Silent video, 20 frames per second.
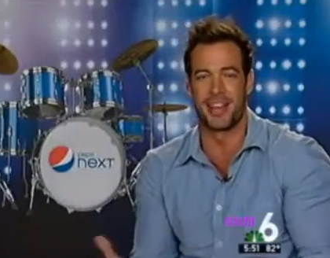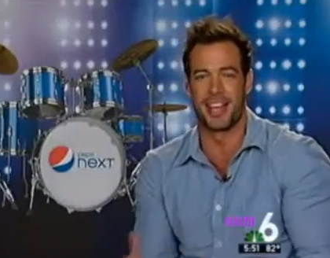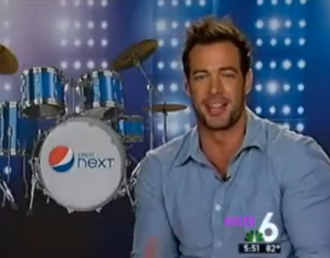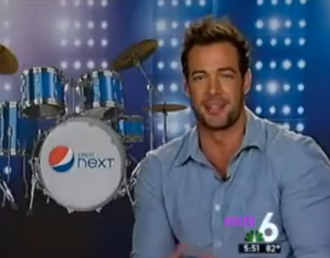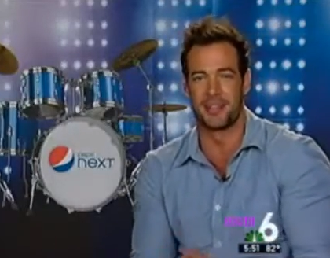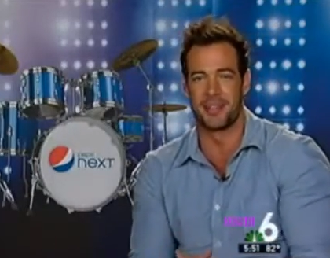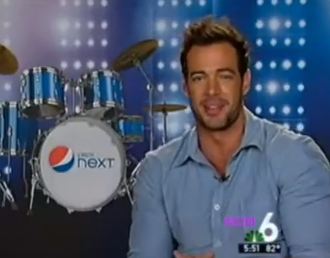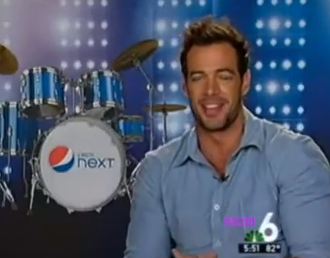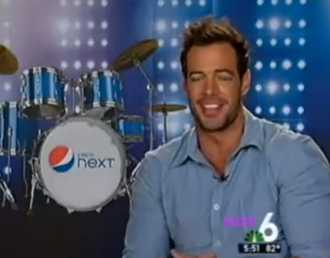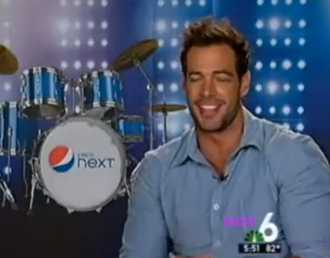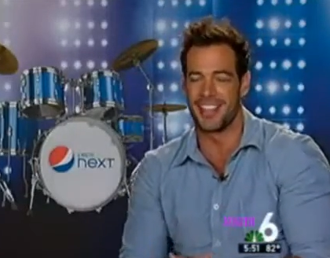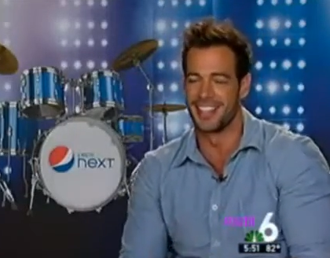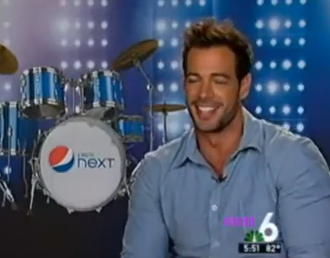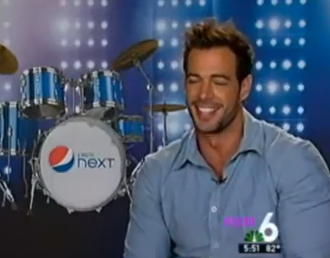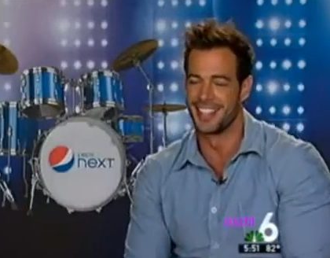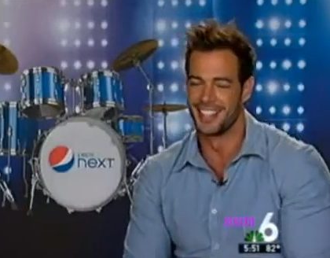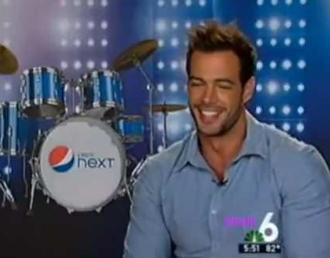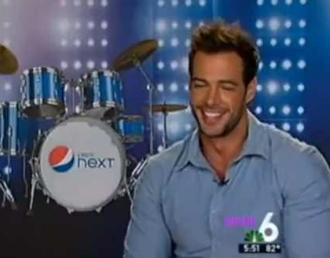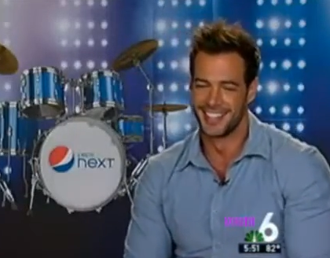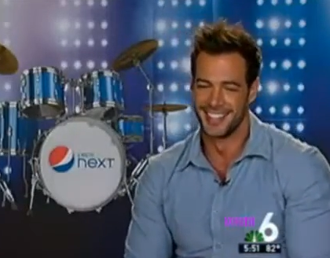Speaker 1: in Miami, man.
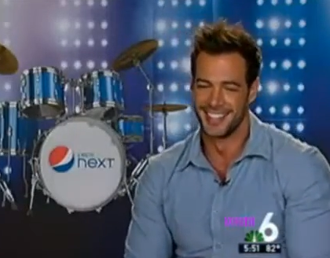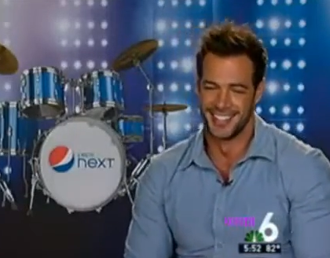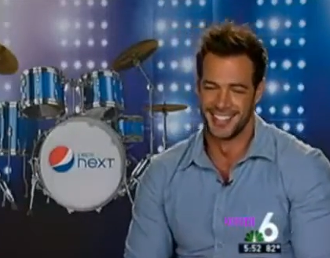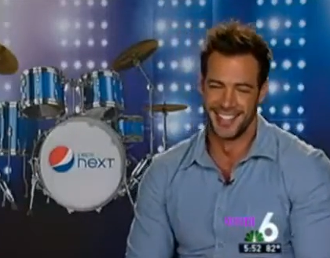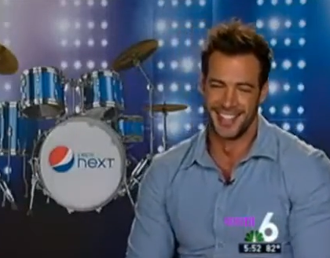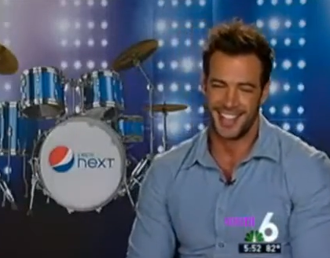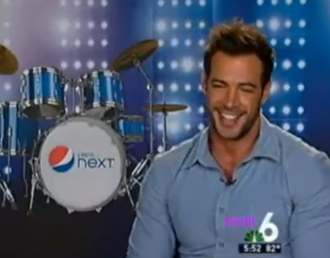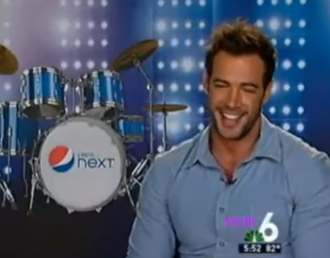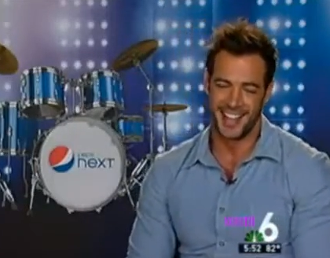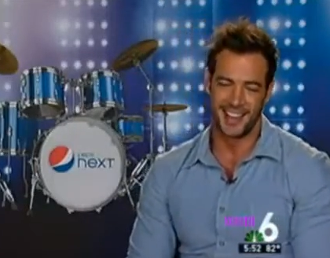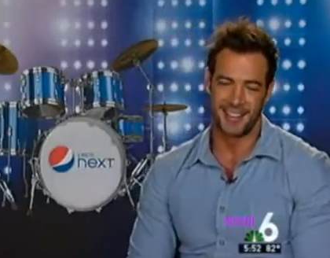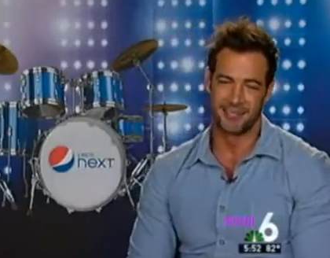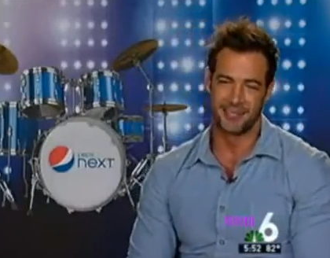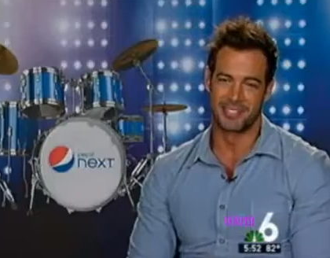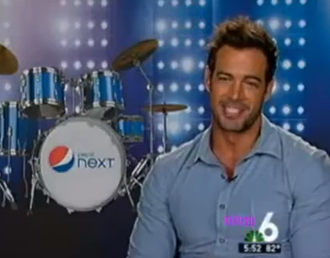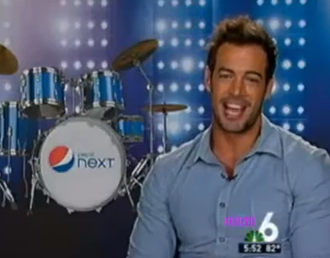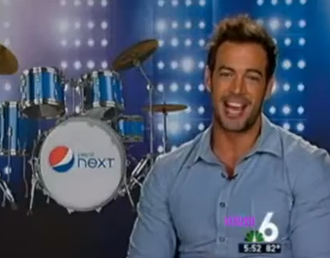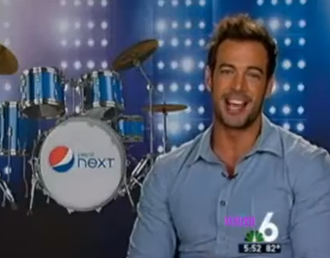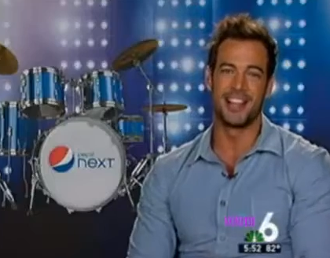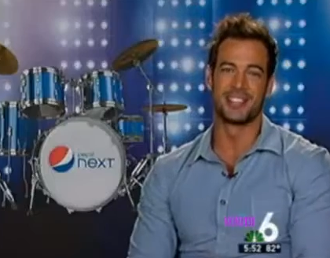
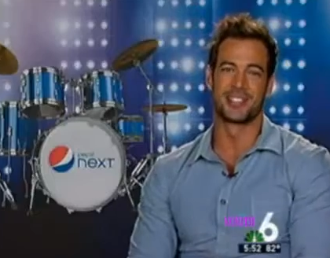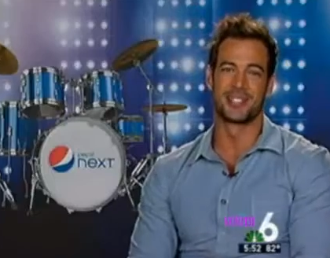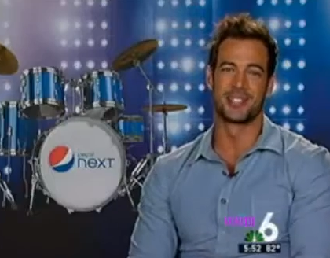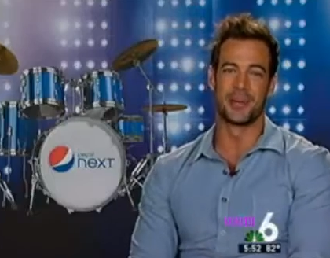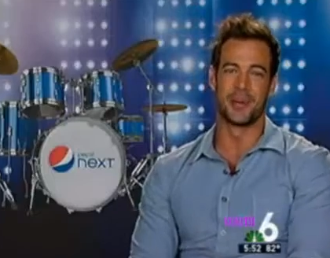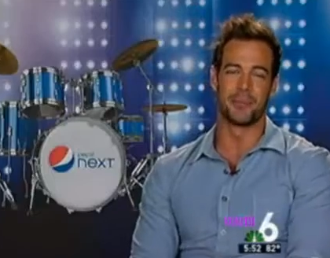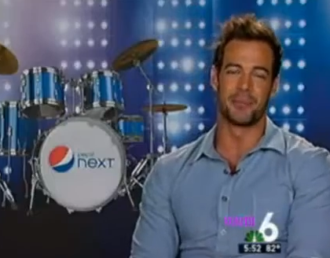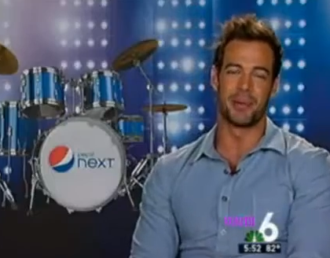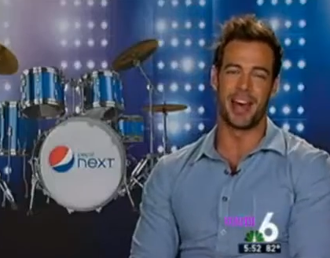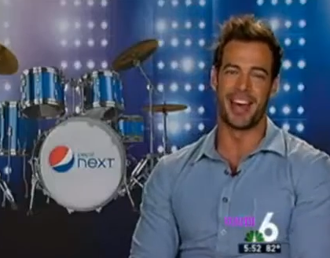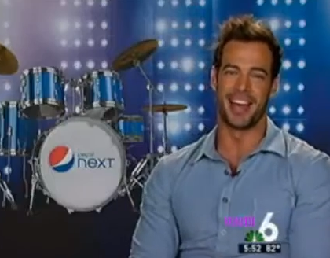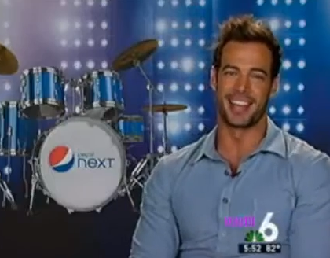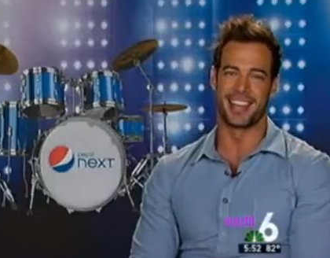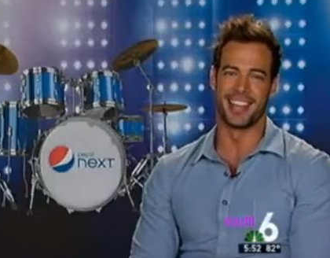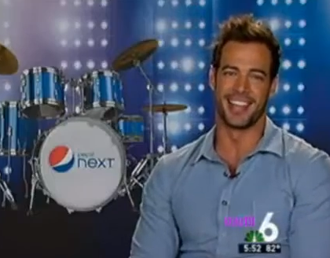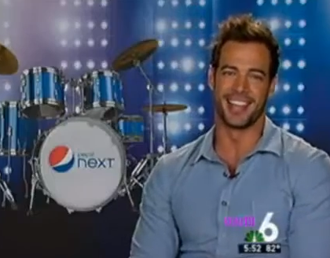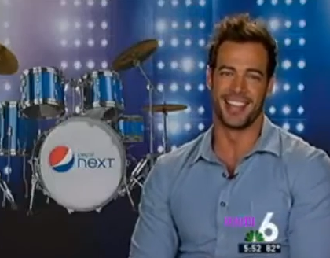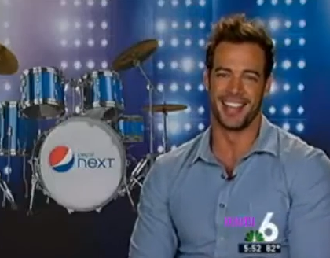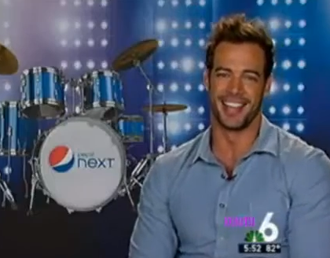I'm dying to go back.